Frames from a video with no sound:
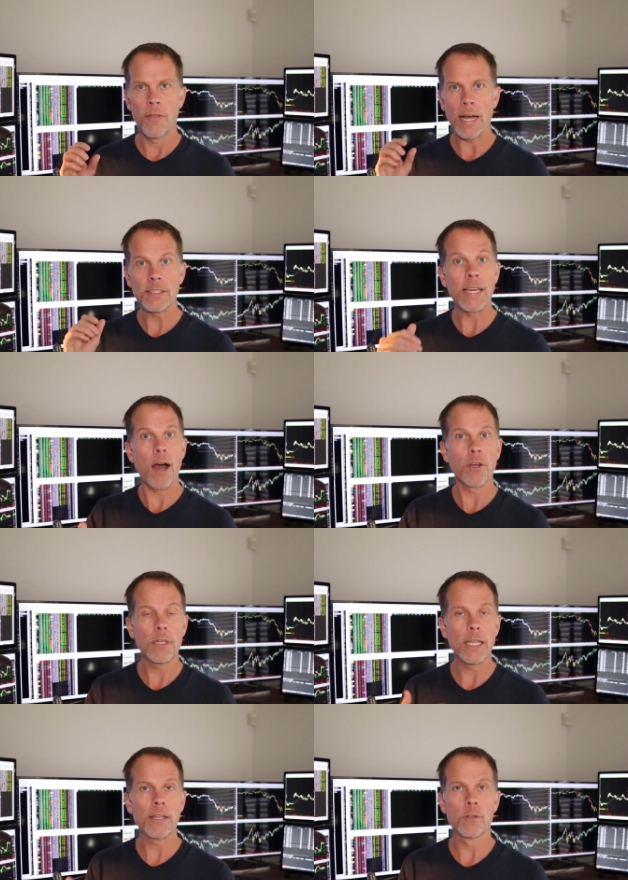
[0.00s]
That's
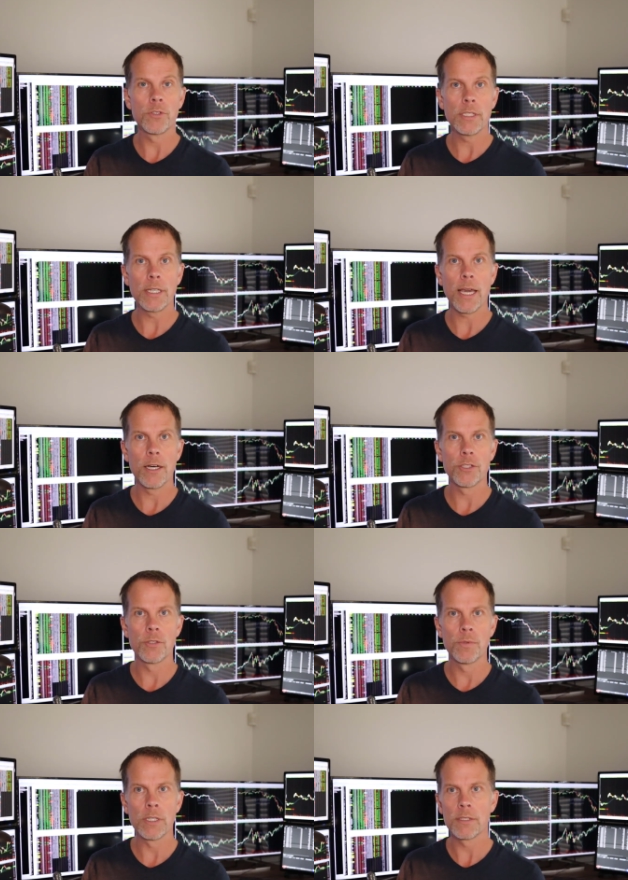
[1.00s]
calculating those indicators
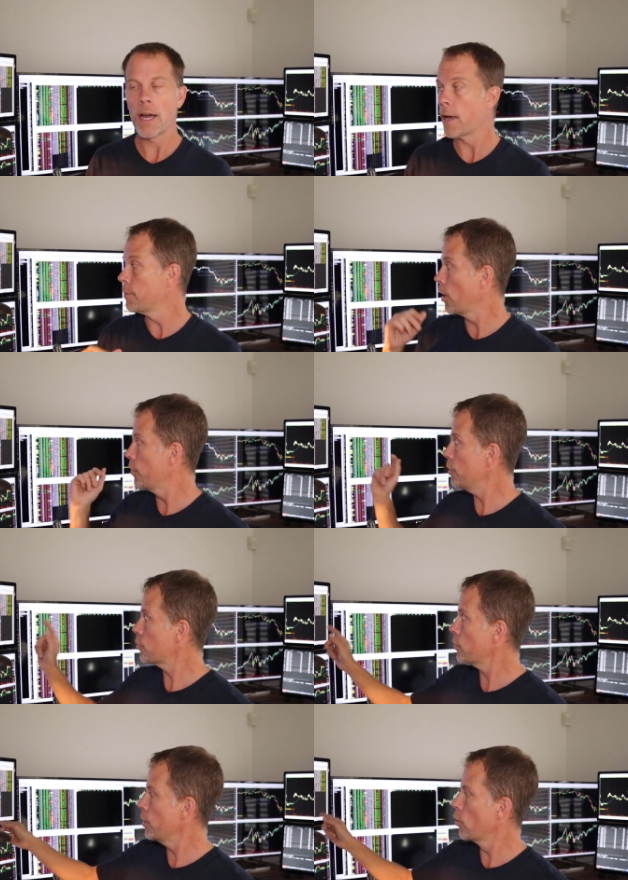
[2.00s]
in real time. Now
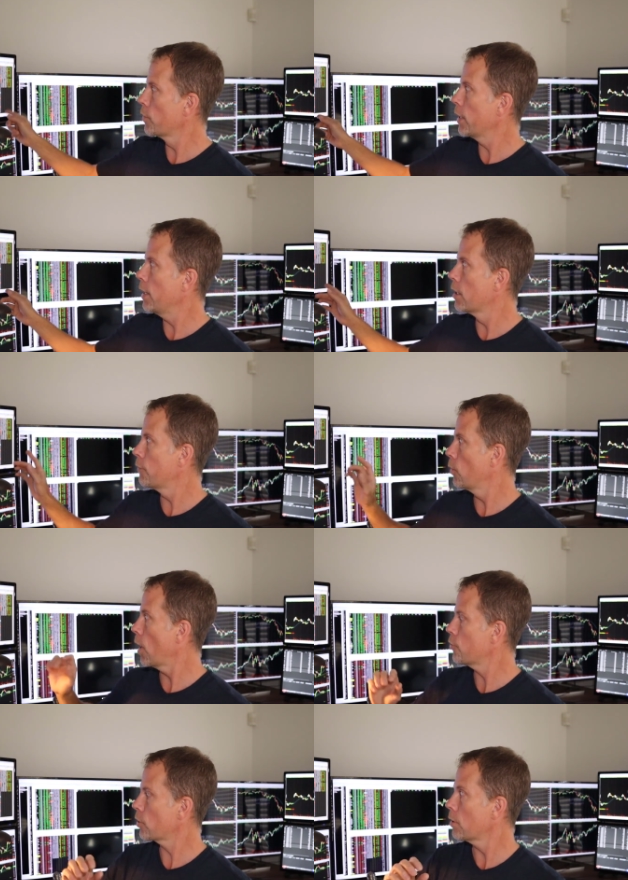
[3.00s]
this screen over here, if you
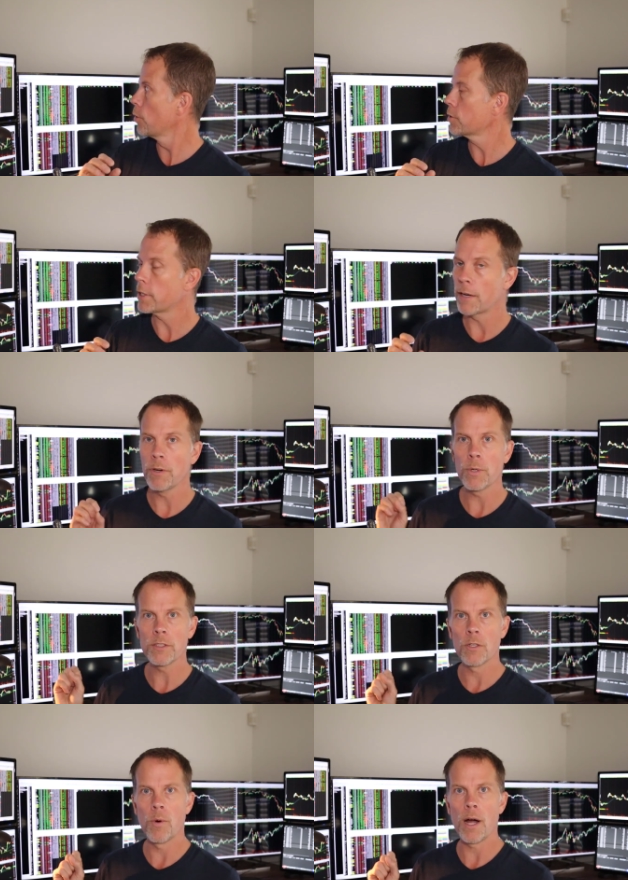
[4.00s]
watch it closely, every
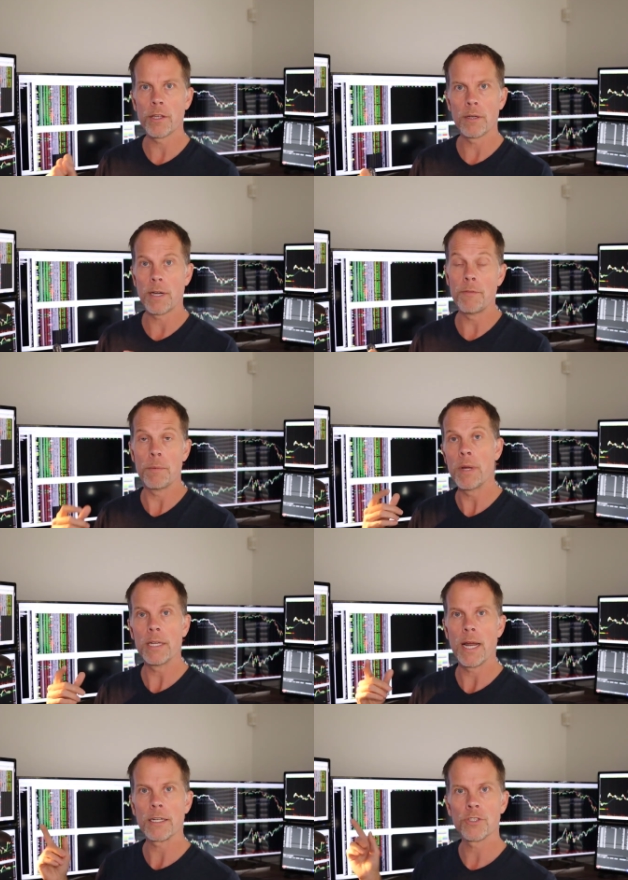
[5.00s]
once in a while, every
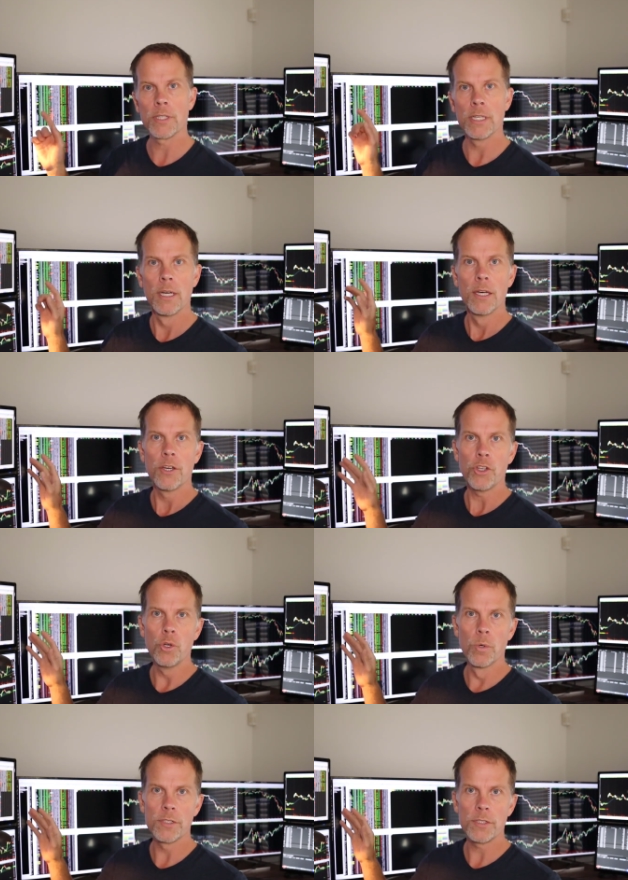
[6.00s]
minute actually,
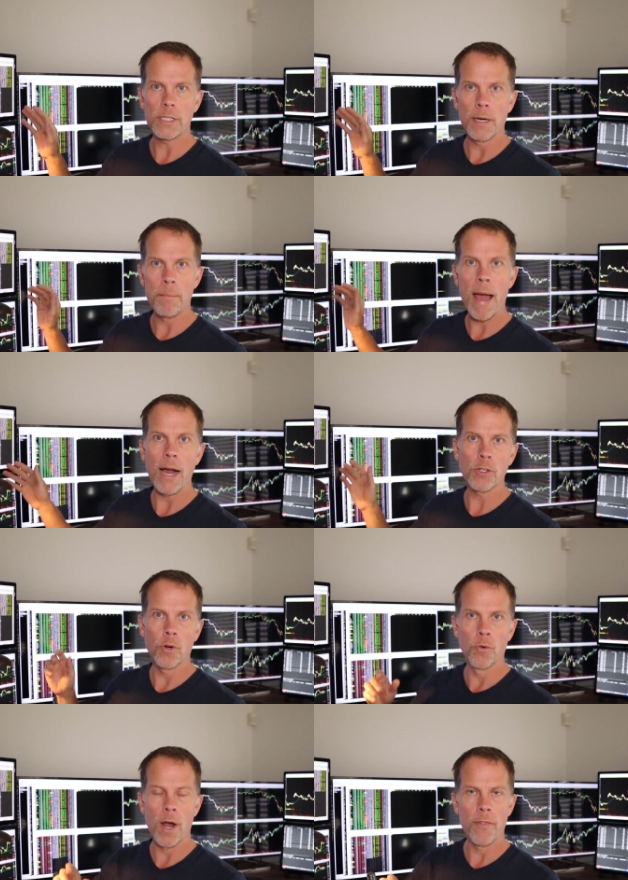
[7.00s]
you will see a
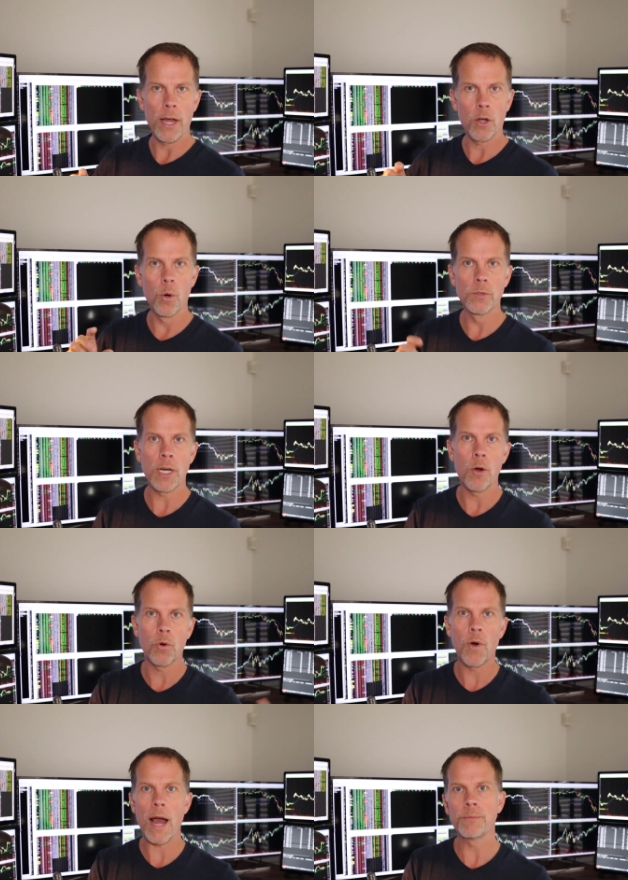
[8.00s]
macro run that goes
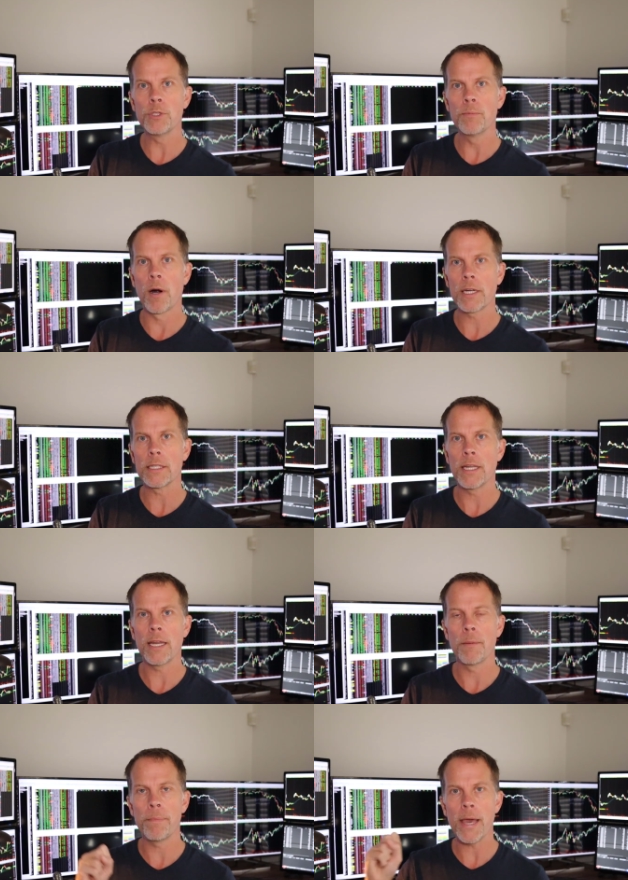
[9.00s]
out, grabs new market
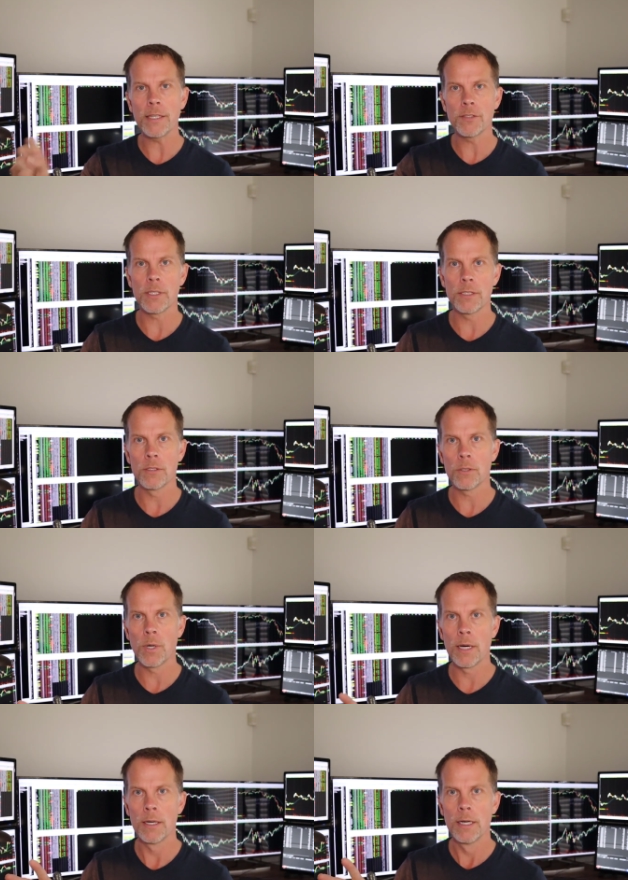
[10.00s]
data, pastes it
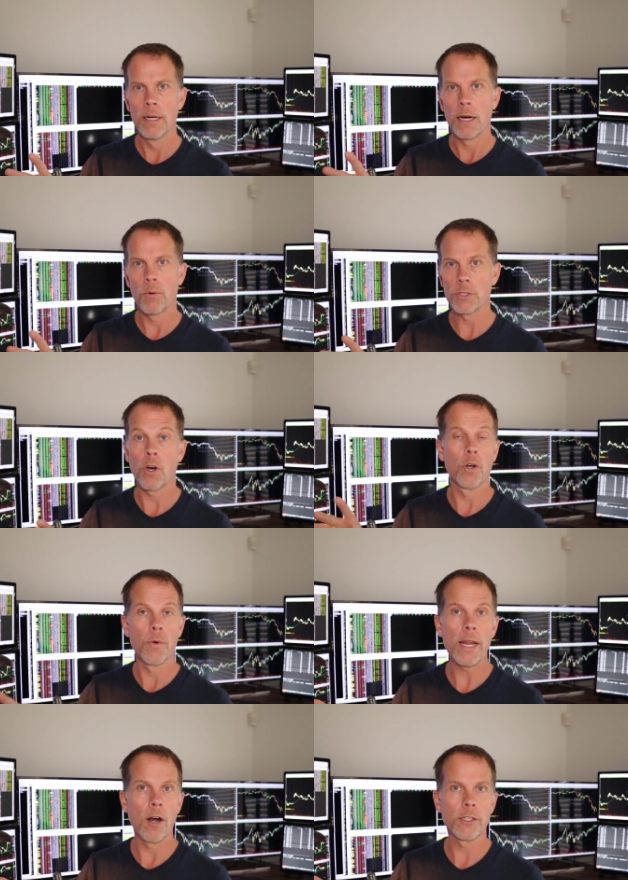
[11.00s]
into a, what's called a
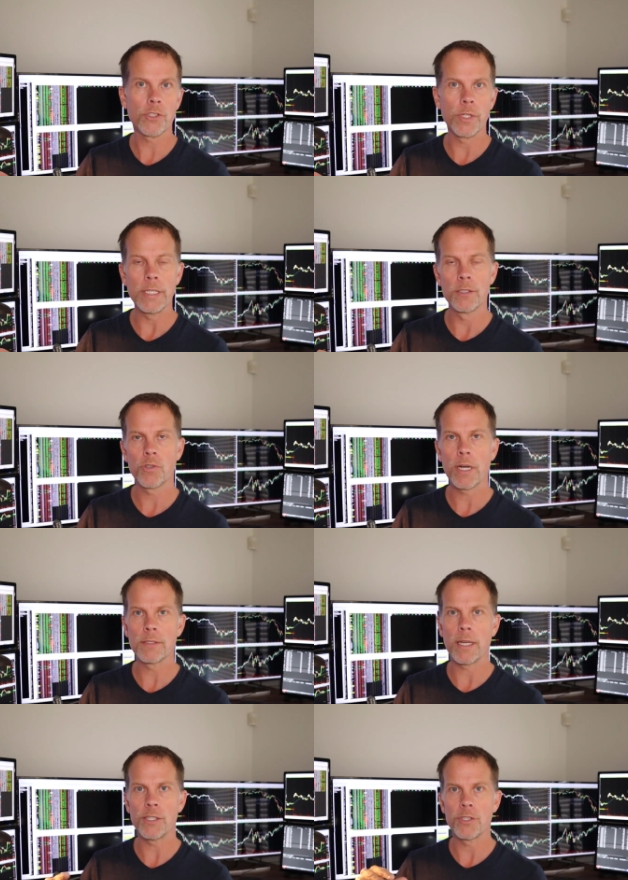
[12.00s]
radar screen in
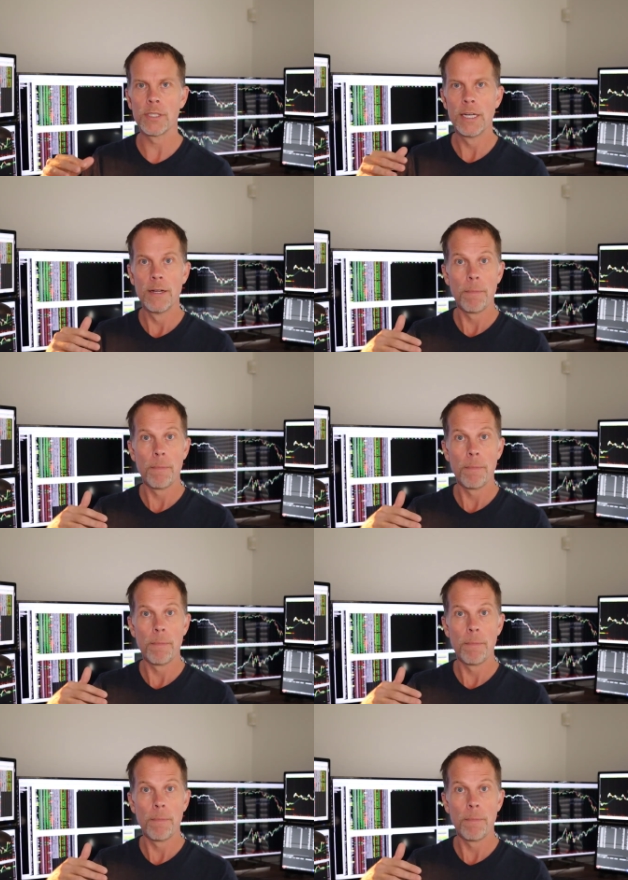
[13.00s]
TradeStation,